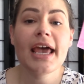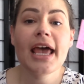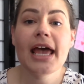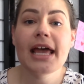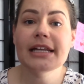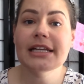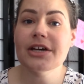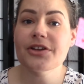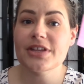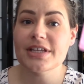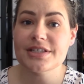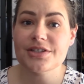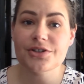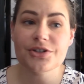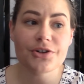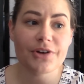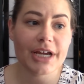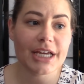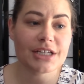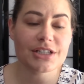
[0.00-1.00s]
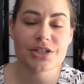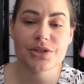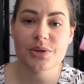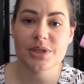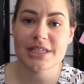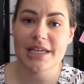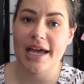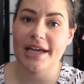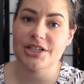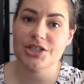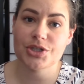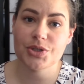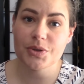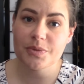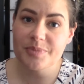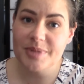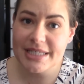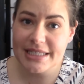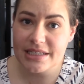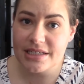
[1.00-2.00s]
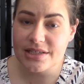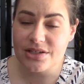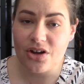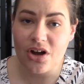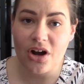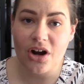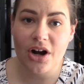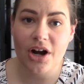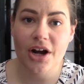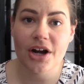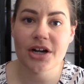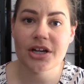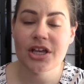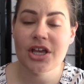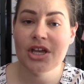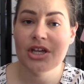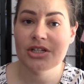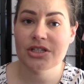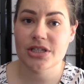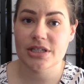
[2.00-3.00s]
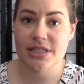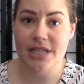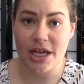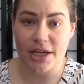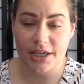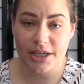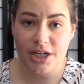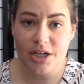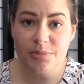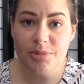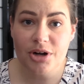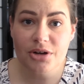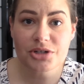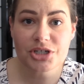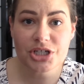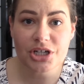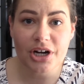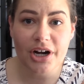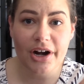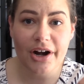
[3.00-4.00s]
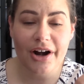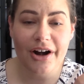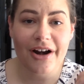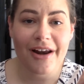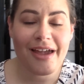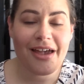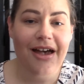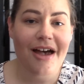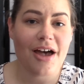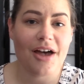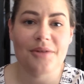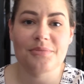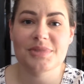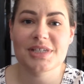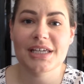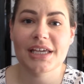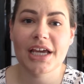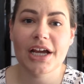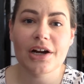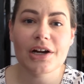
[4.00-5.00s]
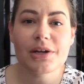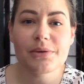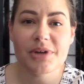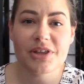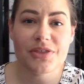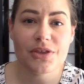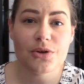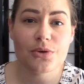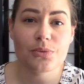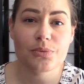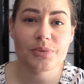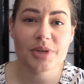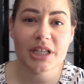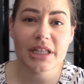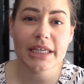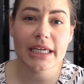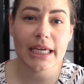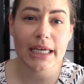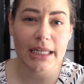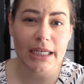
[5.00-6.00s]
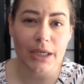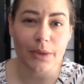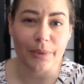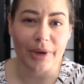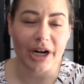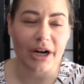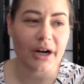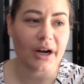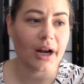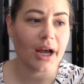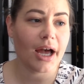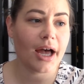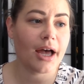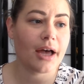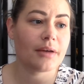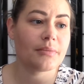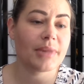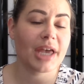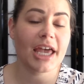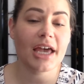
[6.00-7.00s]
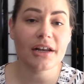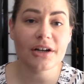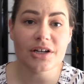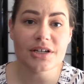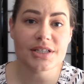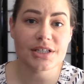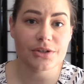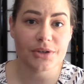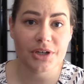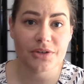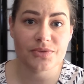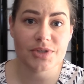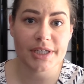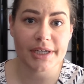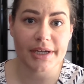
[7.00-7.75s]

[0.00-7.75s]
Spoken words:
And now these are great to attach to a business card, to tuck in a brochure, to carry with you really anywhere, and also give to